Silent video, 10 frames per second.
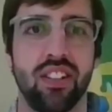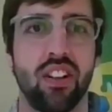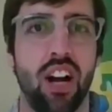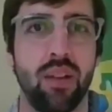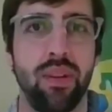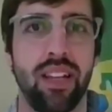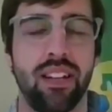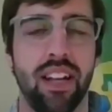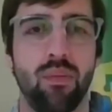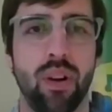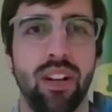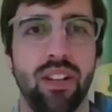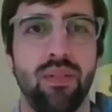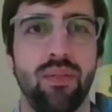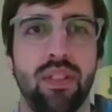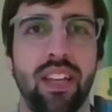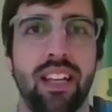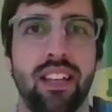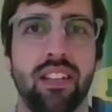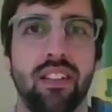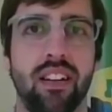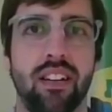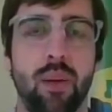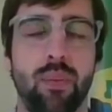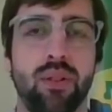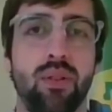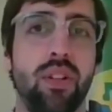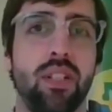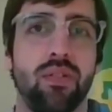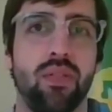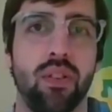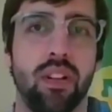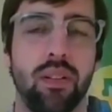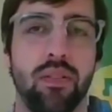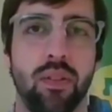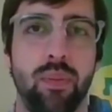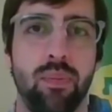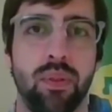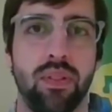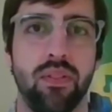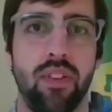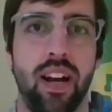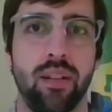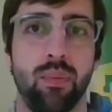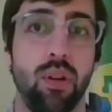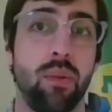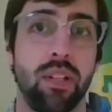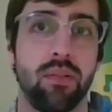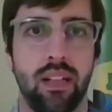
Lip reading: economy, and where do you think there are opportunities for people to find employment?